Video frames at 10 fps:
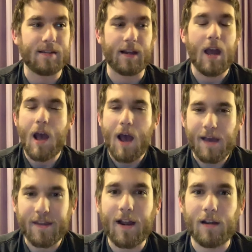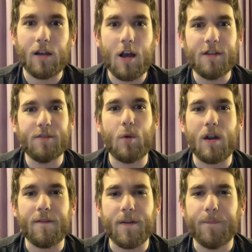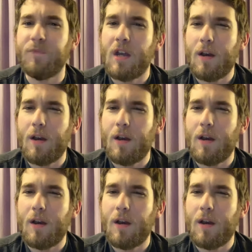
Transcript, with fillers: Like, I think I lost one of them,